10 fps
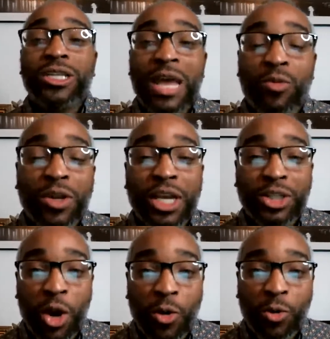settle in
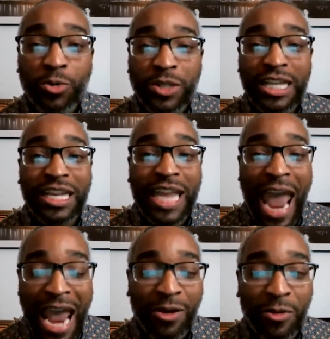your toes, and in your
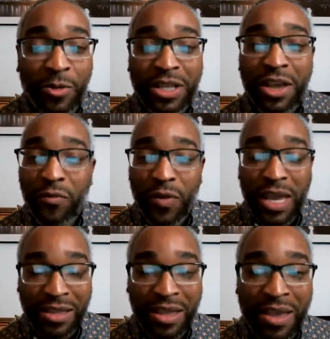ankle, in your
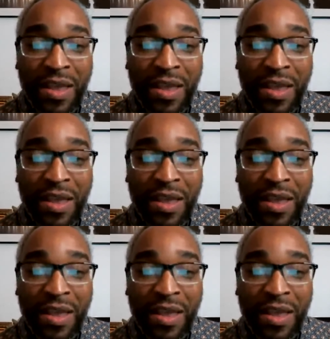feet.